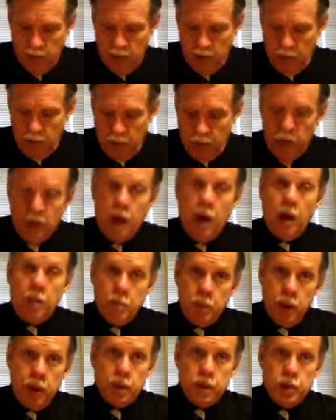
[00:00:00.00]
But not
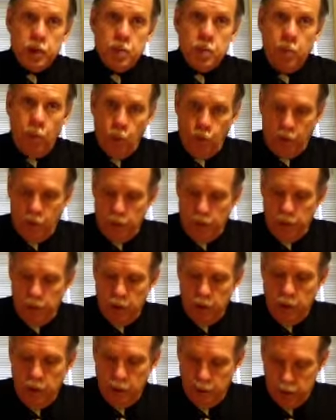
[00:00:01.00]
much more
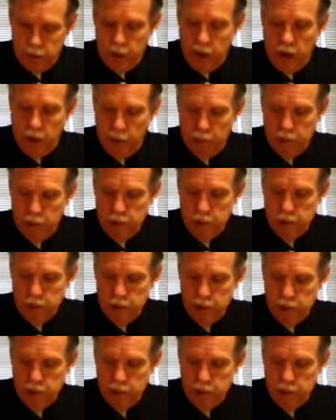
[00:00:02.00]
was accomplished.